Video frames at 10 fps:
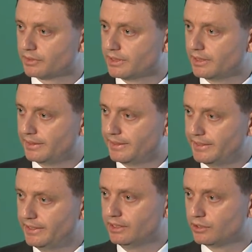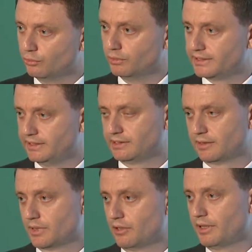the e-tool
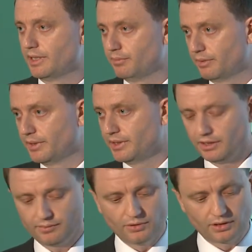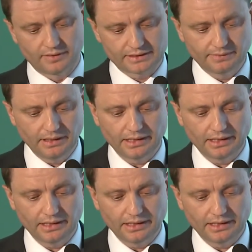system now I'm implementing in Moldova as well,